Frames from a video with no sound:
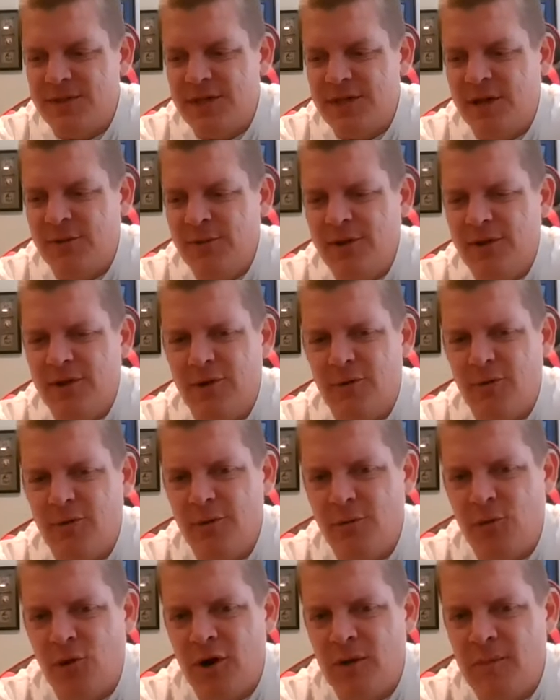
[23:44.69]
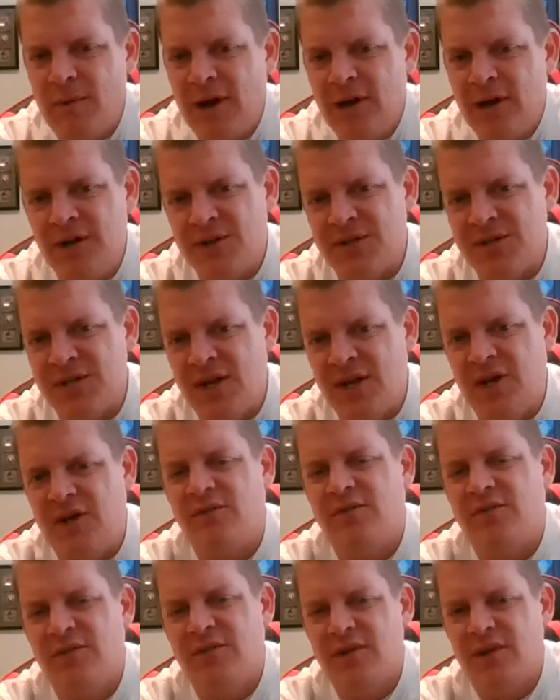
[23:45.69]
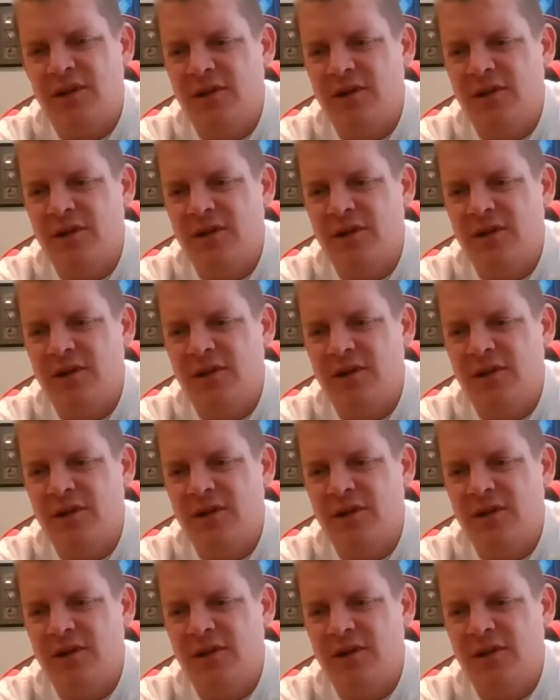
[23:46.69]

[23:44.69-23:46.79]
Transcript: tell me a little bit more about yourself.